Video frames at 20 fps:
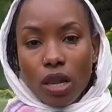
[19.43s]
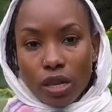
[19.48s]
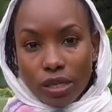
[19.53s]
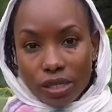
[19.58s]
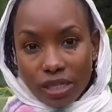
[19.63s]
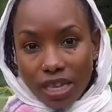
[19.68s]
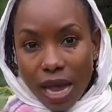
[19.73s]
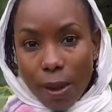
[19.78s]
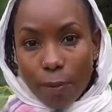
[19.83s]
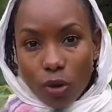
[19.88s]

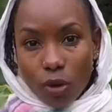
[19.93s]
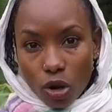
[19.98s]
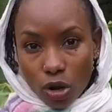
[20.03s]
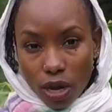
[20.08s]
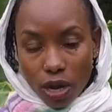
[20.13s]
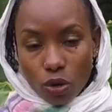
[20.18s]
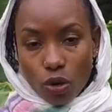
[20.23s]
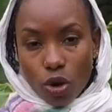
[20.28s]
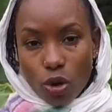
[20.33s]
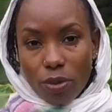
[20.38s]
some
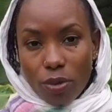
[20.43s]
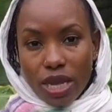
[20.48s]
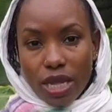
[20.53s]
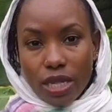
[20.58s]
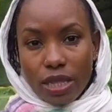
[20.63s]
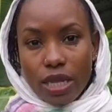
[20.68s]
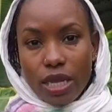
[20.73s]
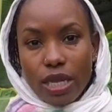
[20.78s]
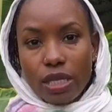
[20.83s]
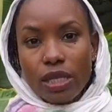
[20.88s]
local
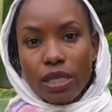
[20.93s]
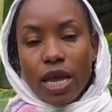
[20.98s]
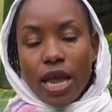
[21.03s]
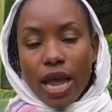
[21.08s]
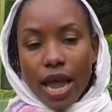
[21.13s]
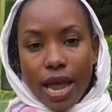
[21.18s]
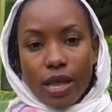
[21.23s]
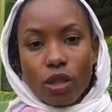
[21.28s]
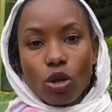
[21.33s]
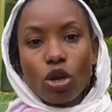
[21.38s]
communities,
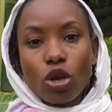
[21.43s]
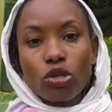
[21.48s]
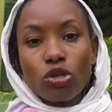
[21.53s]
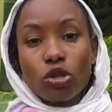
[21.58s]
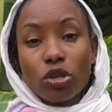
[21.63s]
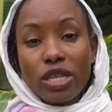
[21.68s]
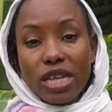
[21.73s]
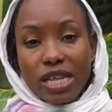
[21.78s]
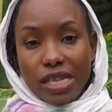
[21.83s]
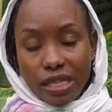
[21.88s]
and
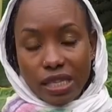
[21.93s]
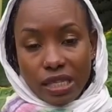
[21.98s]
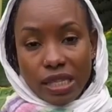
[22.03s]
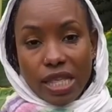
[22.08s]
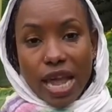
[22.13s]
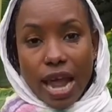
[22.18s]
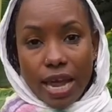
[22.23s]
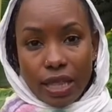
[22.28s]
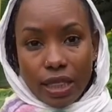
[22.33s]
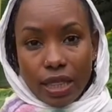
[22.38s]
also the
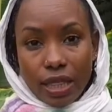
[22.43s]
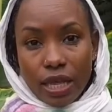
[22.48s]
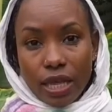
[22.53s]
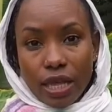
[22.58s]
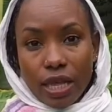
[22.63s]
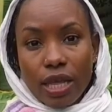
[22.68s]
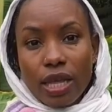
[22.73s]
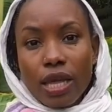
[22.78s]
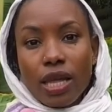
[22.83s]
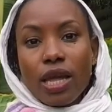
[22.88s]
state.
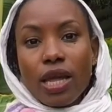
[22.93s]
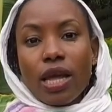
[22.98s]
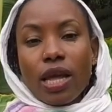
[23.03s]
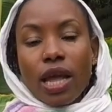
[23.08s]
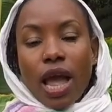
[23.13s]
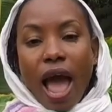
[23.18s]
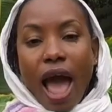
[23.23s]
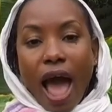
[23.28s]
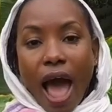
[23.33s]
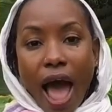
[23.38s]

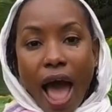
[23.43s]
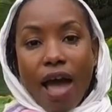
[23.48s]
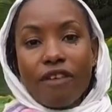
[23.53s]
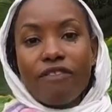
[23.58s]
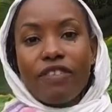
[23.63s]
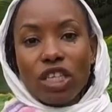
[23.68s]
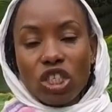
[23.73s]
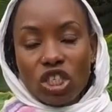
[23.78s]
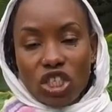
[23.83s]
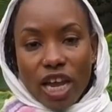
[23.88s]

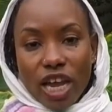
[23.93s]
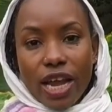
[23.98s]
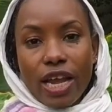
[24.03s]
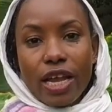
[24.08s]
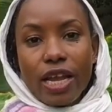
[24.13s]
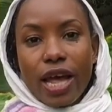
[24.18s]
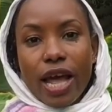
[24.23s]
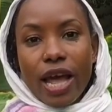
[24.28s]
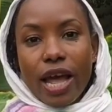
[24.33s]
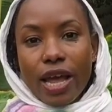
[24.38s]
Having
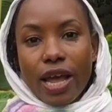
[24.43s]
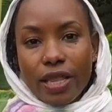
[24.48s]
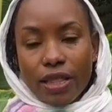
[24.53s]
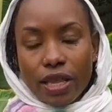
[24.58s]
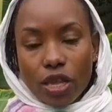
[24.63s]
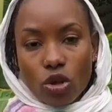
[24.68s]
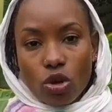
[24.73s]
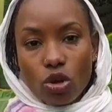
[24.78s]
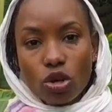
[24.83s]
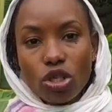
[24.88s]
China,
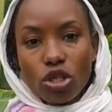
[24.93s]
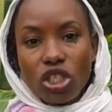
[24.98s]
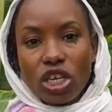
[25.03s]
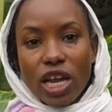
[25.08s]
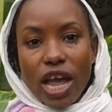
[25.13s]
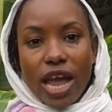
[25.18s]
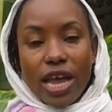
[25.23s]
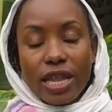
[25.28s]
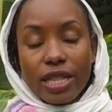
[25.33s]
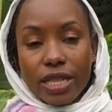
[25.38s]

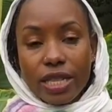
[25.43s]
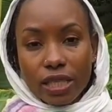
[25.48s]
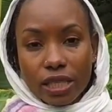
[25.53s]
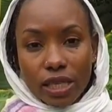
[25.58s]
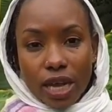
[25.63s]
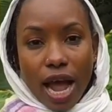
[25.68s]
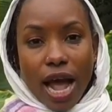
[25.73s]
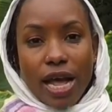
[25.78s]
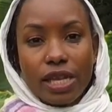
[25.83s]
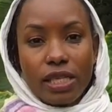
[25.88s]
Indonesia, and
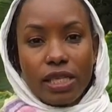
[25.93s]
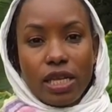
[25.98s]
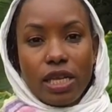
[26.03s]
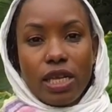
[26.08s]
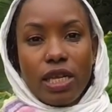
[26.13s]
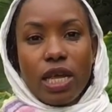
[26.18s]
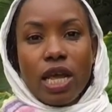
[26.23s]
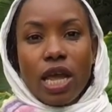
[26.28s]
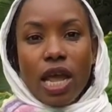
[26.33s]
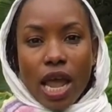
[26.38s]

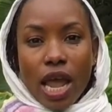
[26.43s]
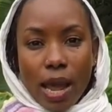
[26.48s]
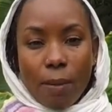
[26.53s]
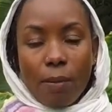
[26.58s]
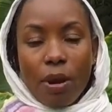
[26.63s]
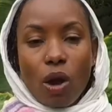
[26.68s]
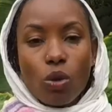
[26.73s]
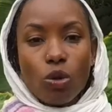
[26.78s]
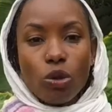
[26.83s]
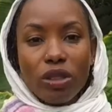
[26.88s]
discussing
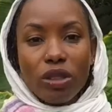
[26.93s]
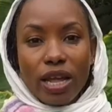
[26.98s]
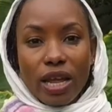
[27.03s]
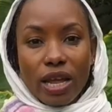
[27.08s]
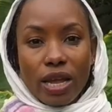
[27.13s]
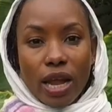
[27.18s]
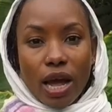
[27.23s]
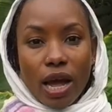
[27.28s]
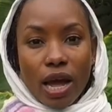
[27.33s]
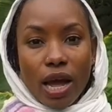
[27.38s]
about
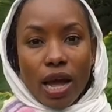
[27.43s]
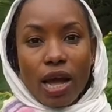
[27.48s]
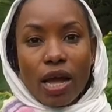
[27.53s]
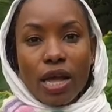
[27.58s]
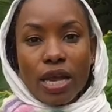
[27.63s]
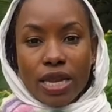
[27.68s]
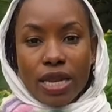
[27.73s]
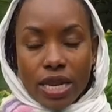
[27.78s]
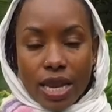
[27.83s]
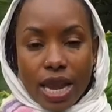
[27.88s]
the uh,
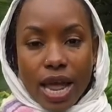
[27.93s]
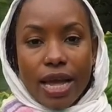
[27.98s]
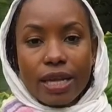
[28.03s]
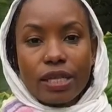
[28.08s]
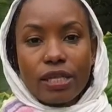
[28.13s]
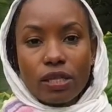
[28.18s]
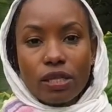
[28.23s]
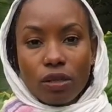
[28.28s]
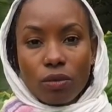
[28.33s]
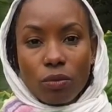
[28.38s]

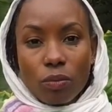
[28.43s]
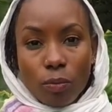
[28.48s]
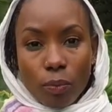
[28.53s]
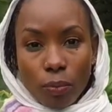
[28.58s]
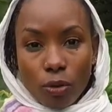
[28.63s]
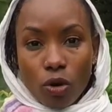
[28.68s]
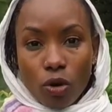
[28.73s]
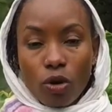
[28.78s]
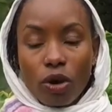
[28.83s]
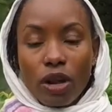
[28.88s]
next
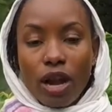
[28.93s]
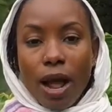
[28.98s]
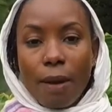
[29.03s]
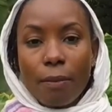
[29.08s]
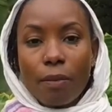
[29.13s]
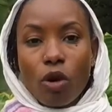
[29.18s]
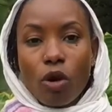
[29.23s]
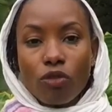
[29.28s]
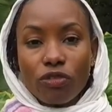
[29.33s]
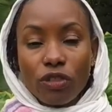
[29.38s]
program
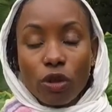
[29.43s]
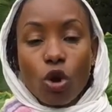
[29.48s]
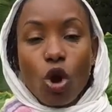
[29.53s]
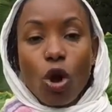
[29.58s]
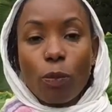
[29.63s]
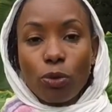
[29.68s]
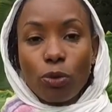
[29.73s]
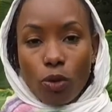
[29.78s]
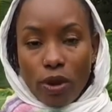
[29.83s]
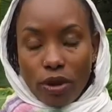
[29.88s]
of the
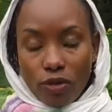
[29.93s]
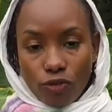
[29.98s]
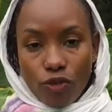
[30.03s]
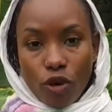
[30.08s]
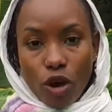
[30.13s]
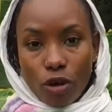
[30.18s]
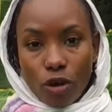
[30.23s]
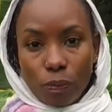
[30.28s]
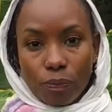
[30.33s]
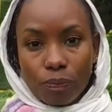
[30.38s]

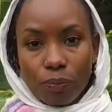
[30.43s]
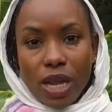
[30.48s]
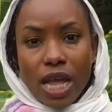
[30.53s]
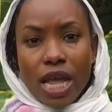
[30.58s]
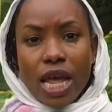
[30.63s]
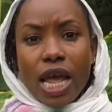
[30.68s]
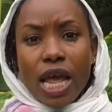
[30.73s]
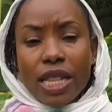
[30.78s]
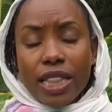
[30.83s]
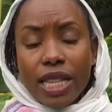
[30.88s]
COP24.
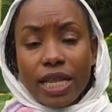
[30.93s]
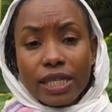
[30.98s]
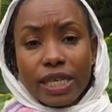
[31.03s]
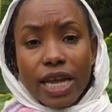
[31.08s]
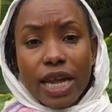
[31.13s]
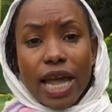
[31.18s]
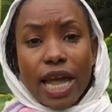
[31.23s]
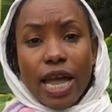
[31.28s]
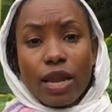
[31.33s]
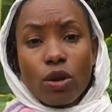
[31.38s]
The
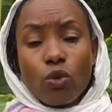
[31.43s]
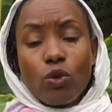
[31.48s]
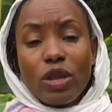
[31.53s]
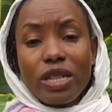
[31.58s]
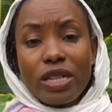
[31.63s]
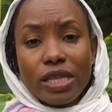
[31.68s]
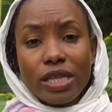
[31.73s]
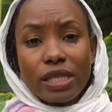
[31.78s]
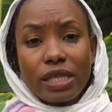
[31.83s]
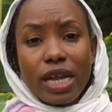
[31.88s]
second, we
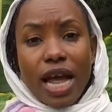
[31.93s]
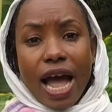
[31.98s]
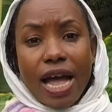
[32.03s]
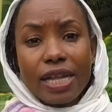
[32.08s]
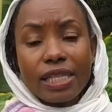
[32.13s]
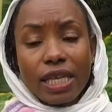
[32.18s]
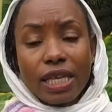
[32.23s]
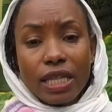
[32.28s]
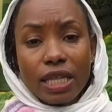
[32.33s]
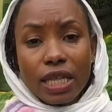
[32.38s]

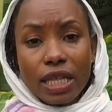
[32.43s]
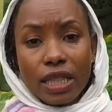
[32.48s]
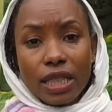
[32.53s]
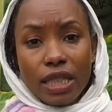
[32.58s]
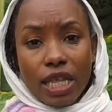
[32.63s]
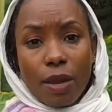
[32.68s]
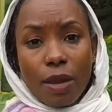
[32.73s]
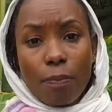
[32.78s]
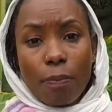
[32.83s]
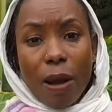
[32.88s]
discuss in the
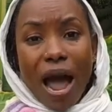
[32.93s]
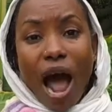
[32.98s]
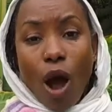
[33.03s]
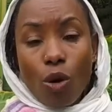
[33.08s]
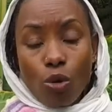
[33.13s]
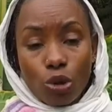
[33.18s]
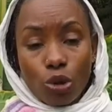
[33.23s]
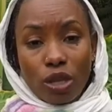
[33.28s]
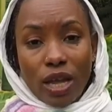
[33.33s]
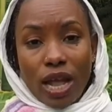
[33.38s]
deep
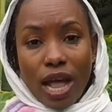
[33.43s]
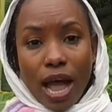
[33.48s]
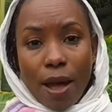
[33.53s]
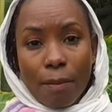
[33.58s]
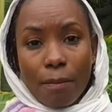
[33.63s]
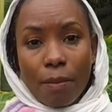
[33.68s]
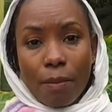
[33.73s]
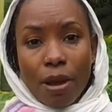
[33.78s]
outcome